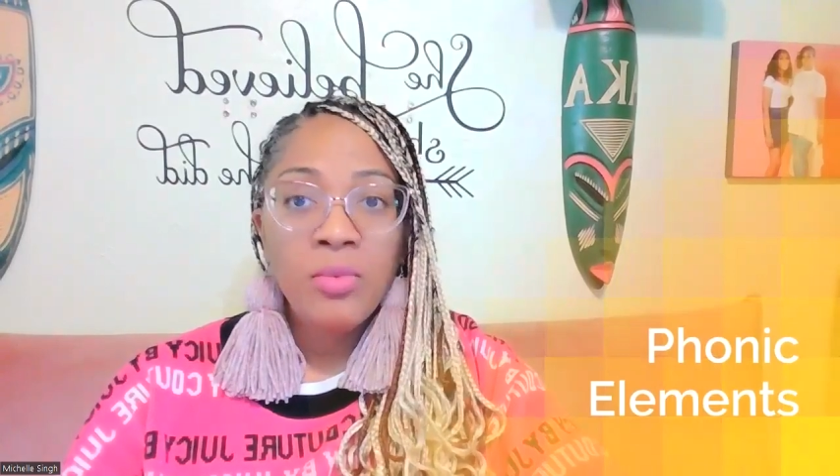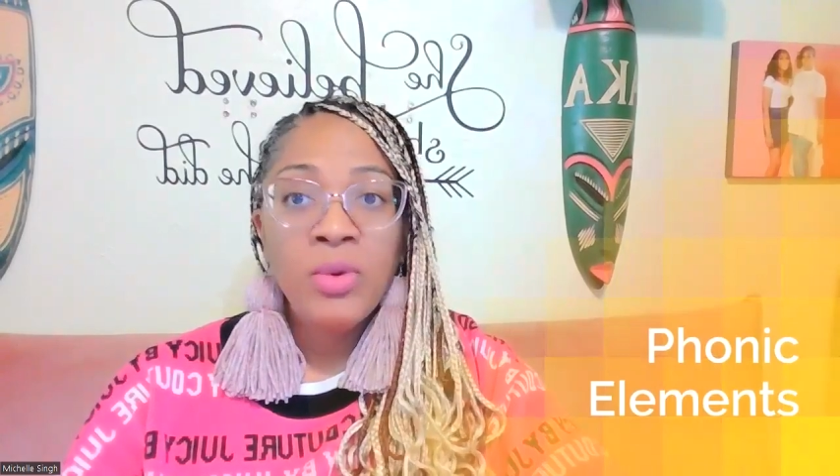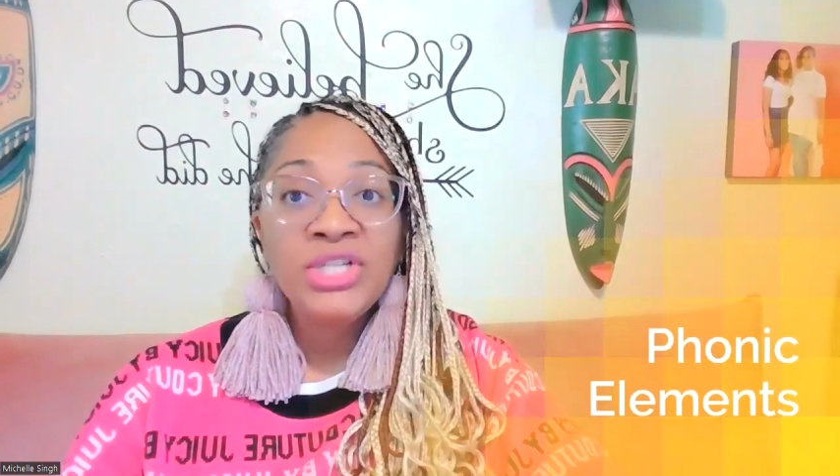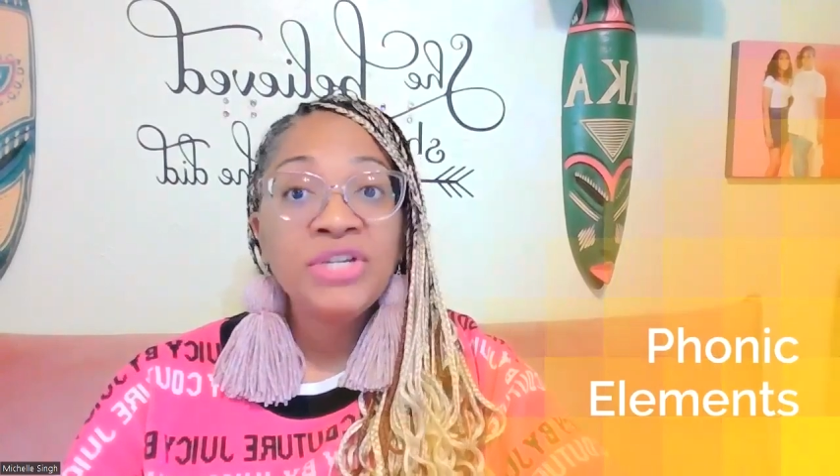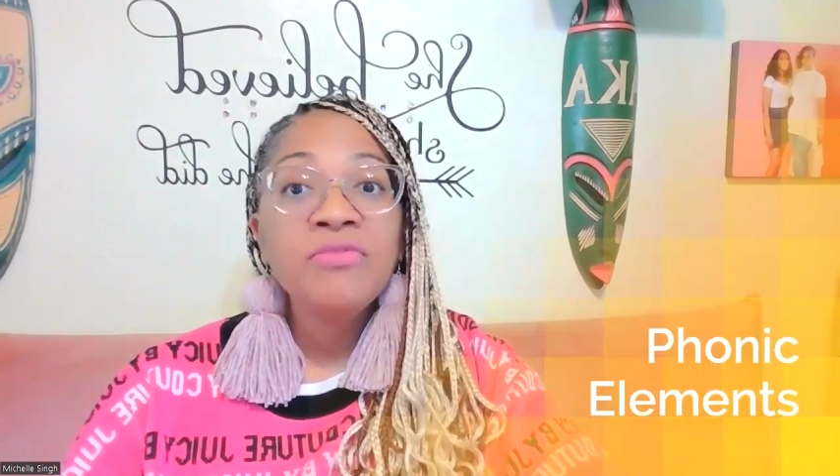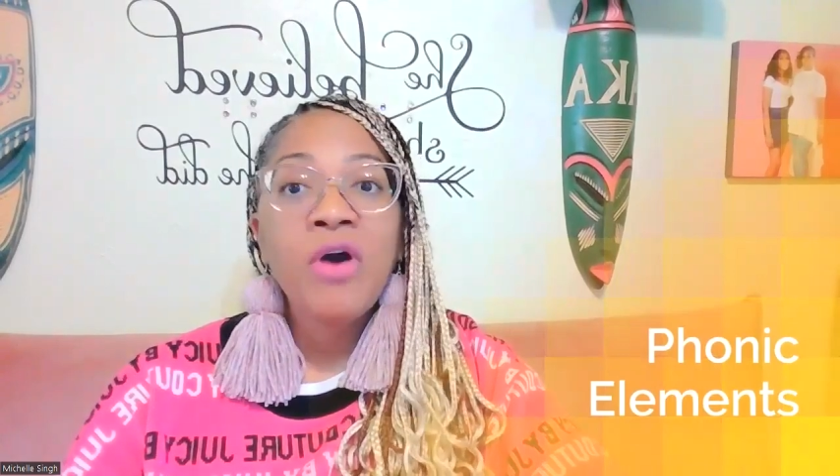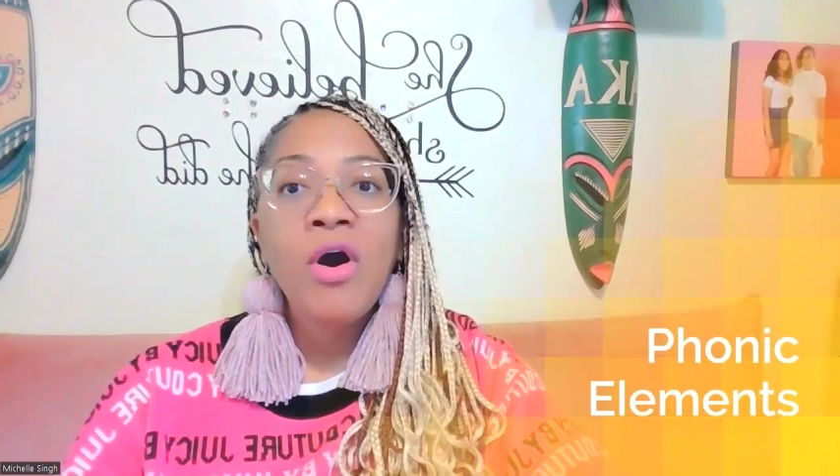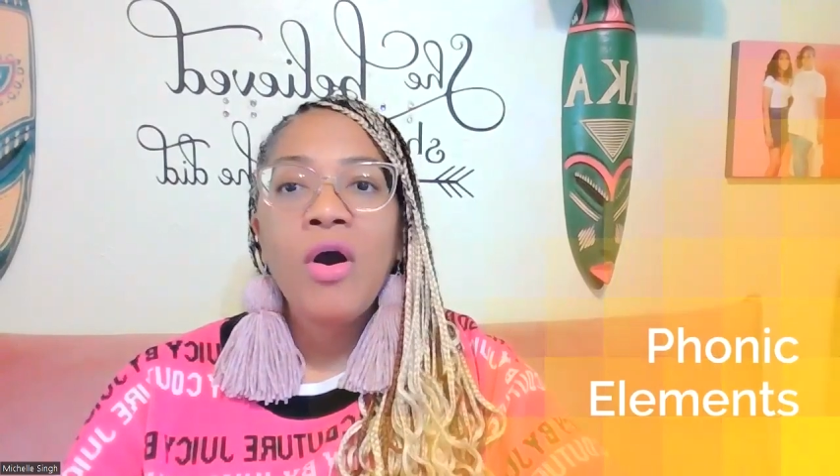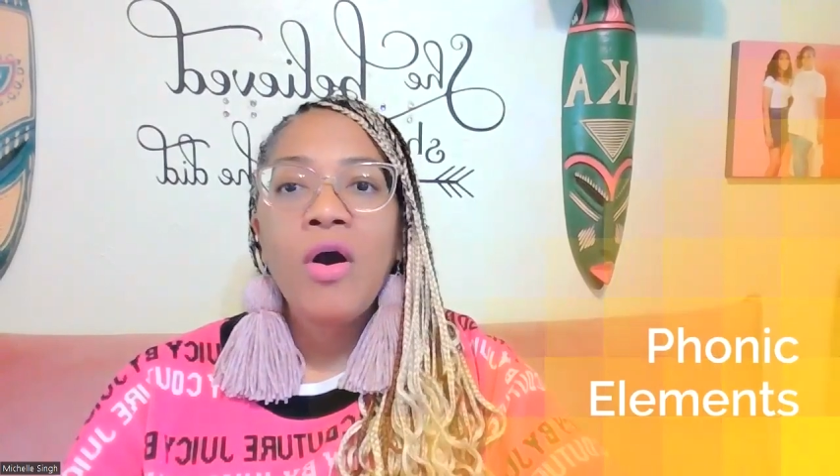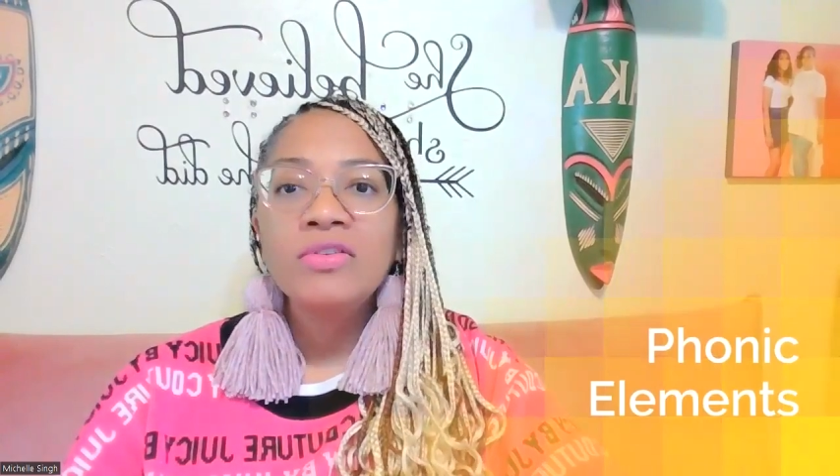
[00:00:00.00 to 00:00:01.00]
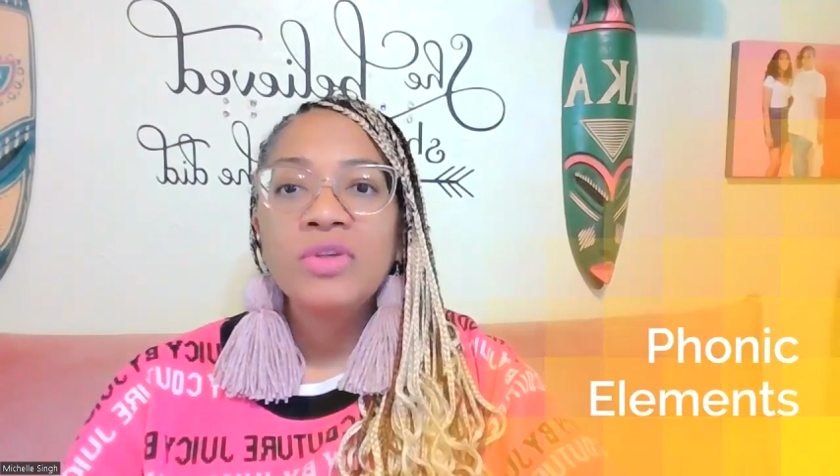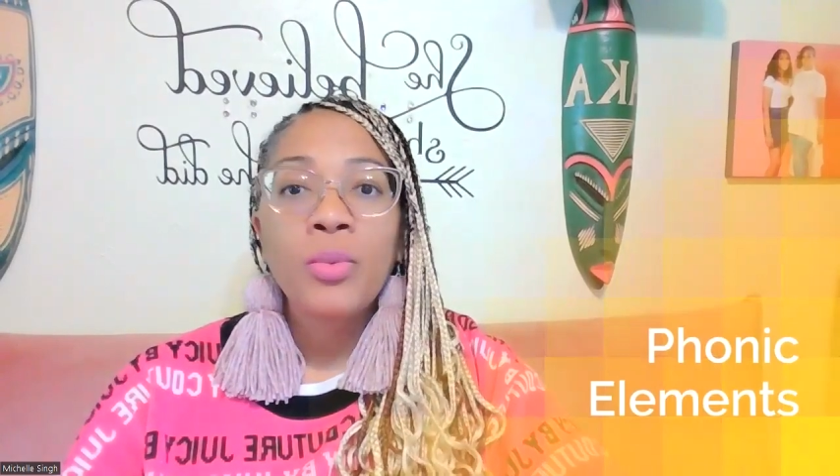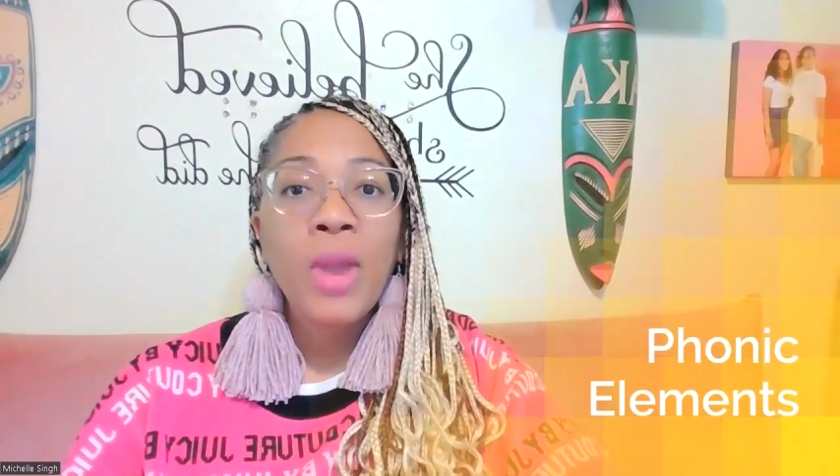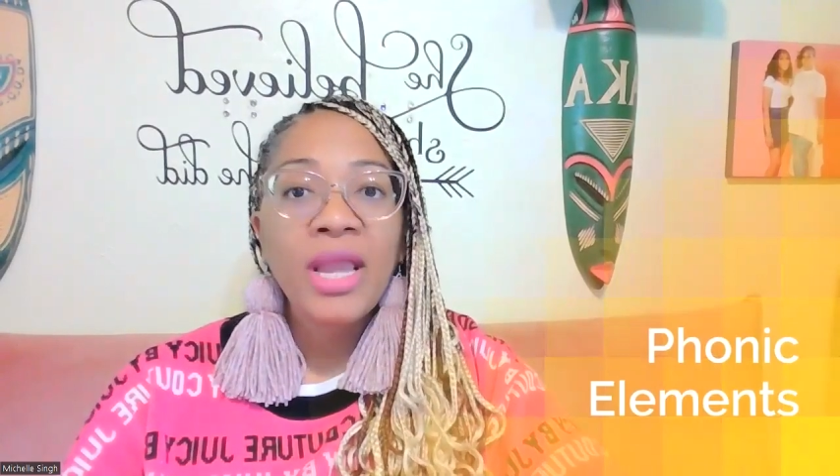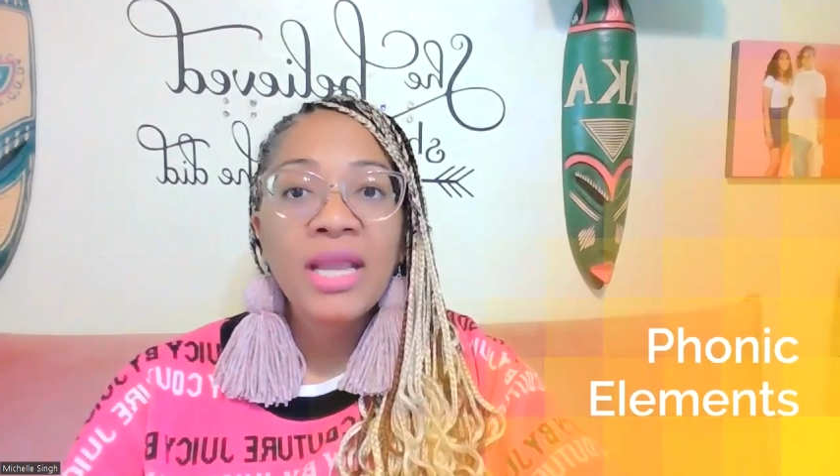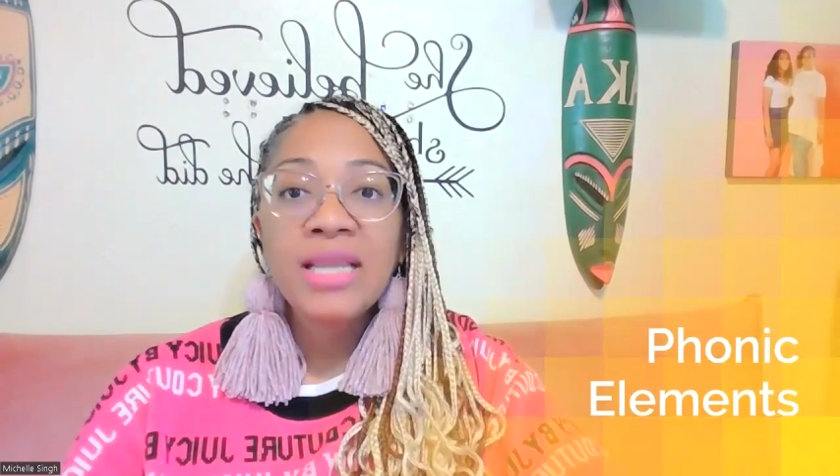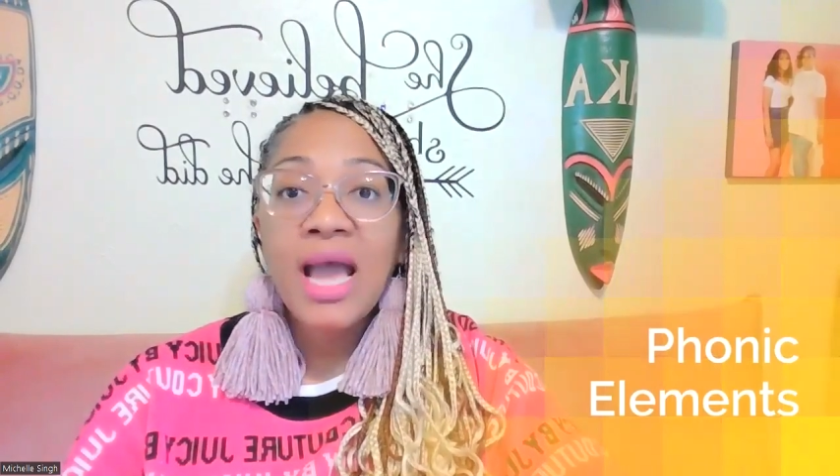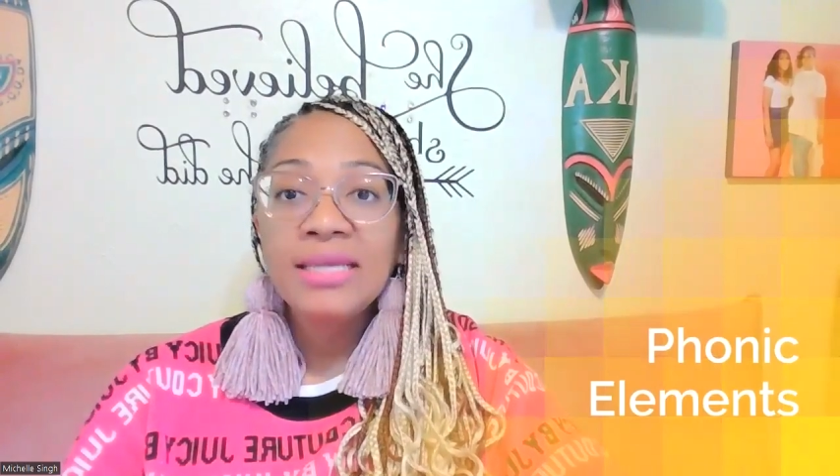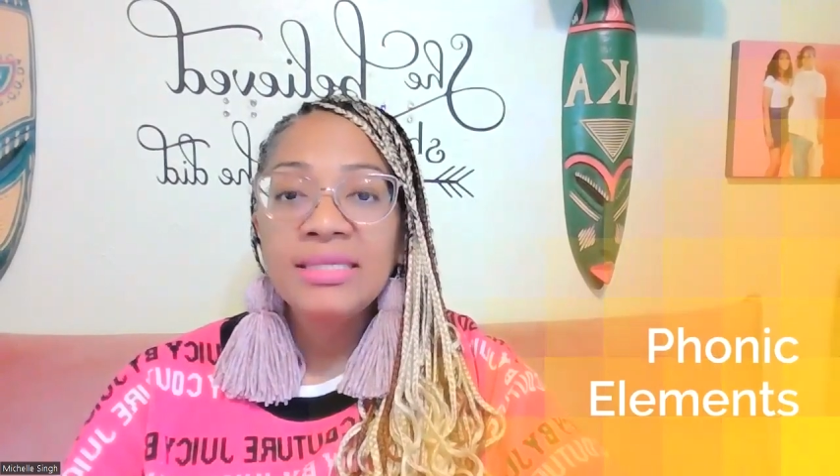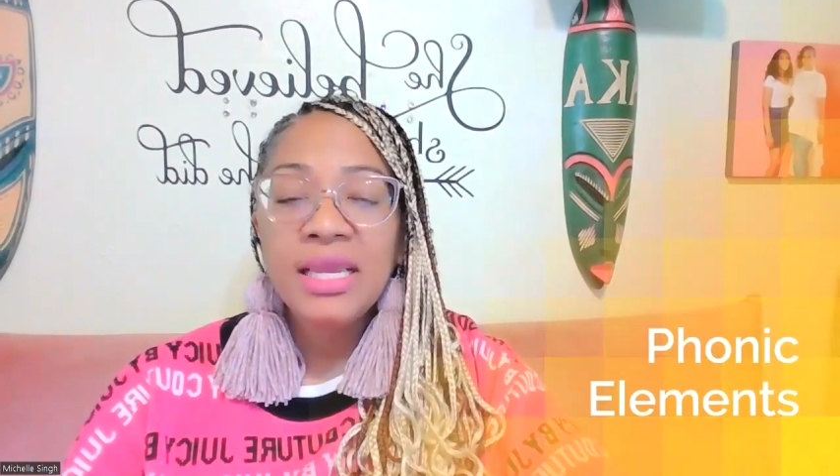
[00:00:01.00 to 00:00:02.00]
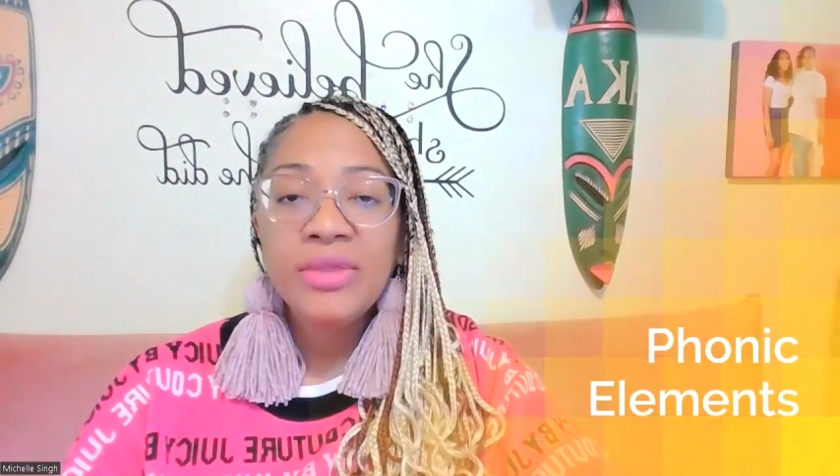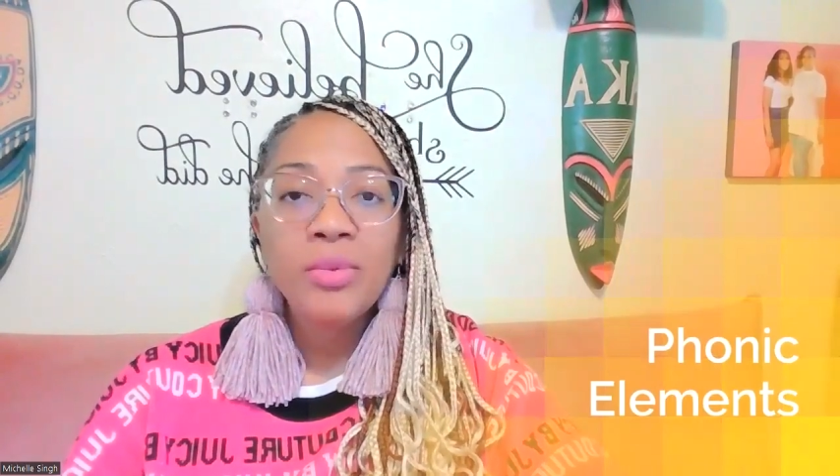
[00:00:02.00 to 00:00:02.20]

which involves recognizing